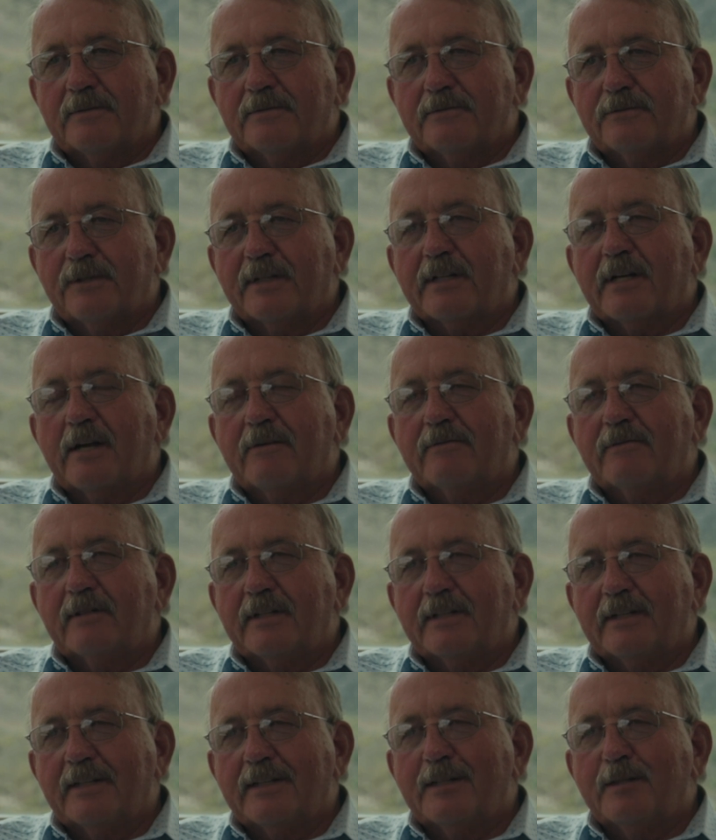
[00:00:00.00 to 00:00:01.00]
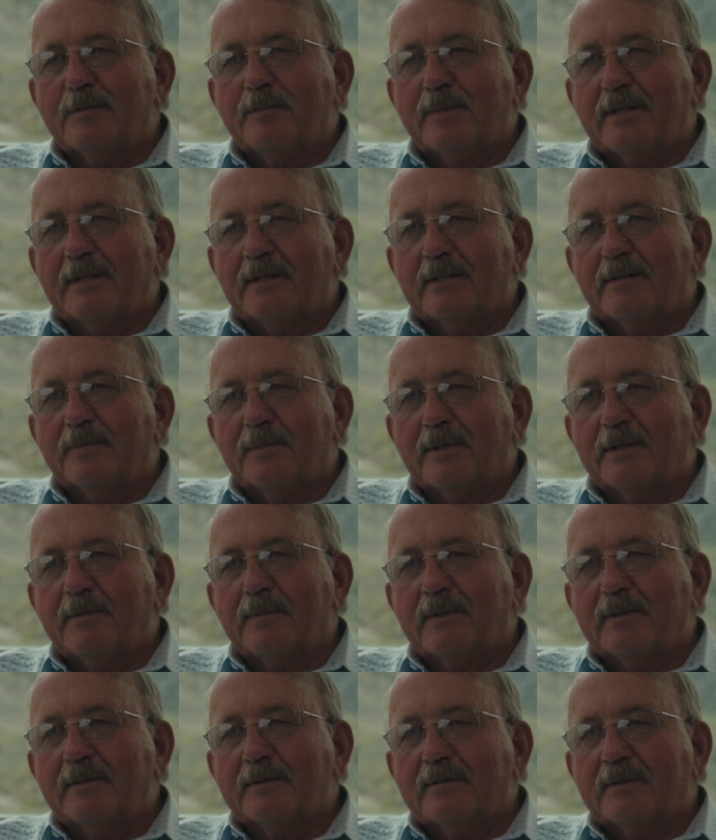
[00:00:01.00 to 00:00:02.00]
recovering a little bit,
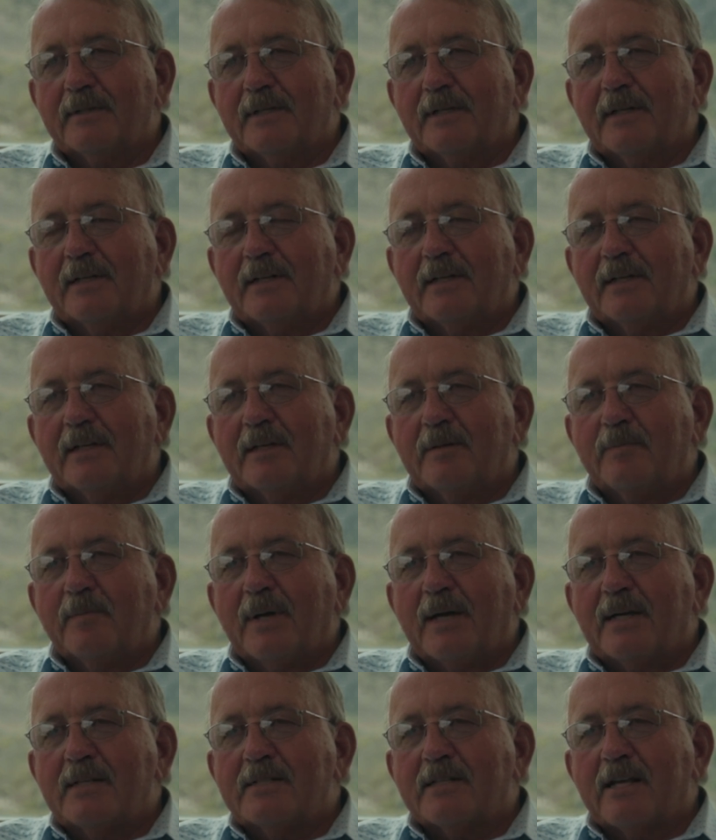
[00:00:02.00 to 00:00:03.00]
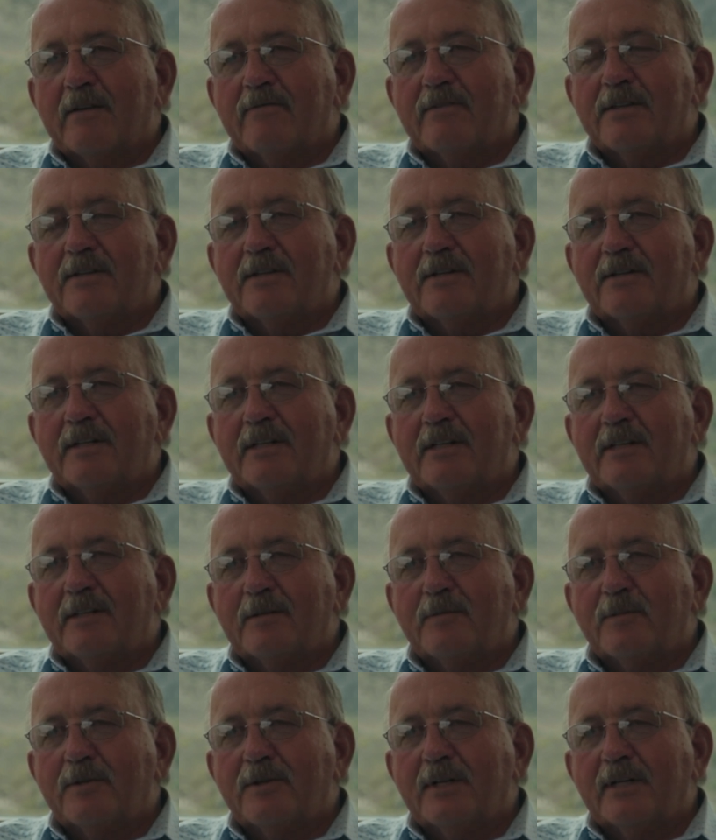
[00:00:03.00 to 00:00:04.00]
and by 7:30 in
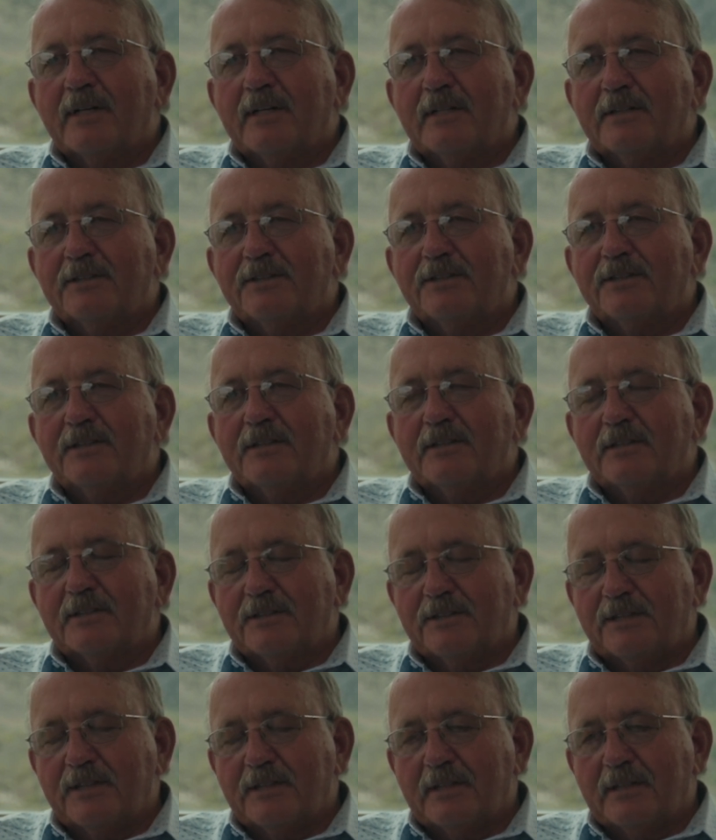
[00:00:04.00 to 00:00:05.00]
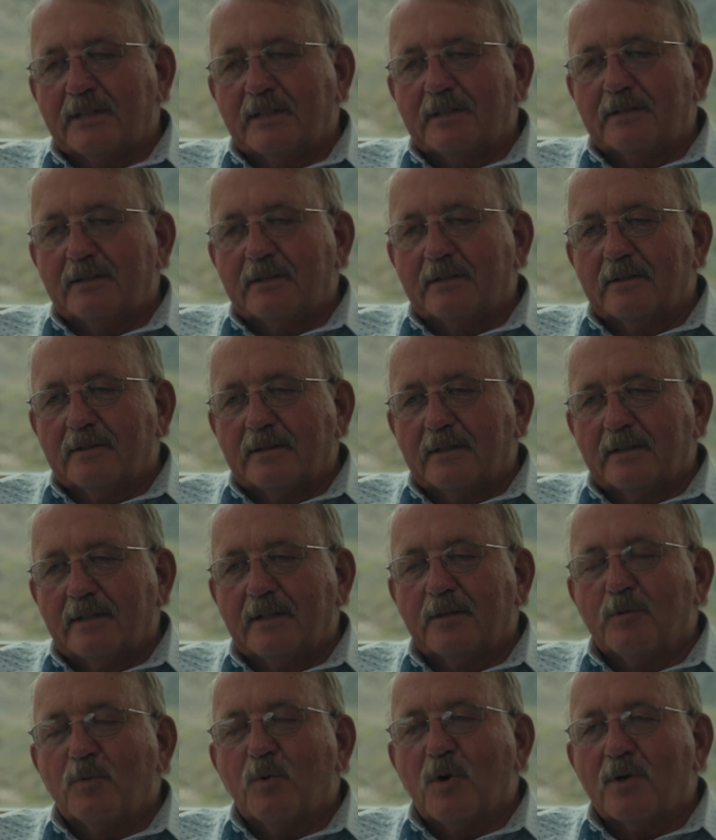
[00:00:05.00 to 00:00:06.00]
the morning, she had
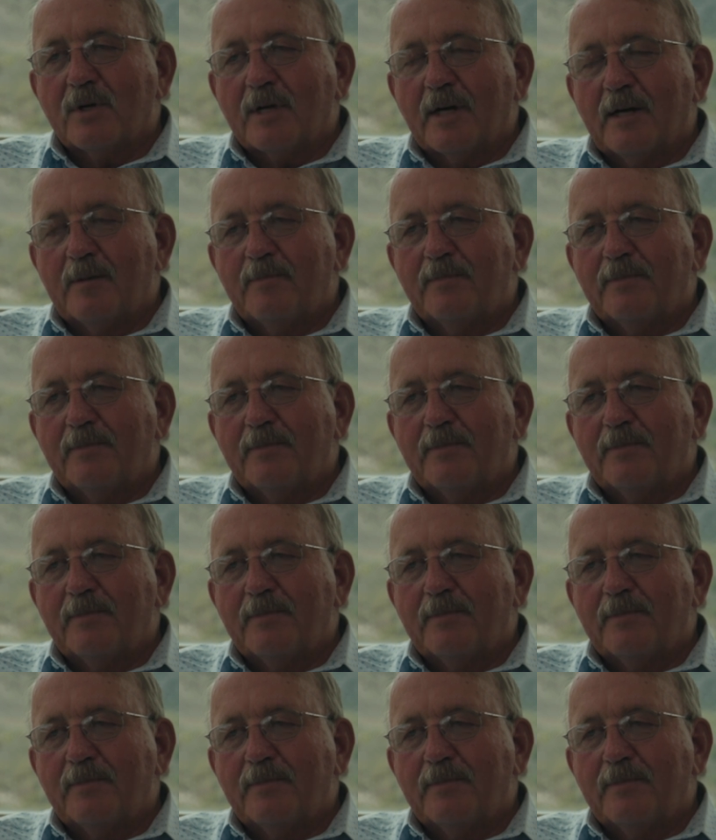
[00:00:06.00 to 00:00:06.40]
woke up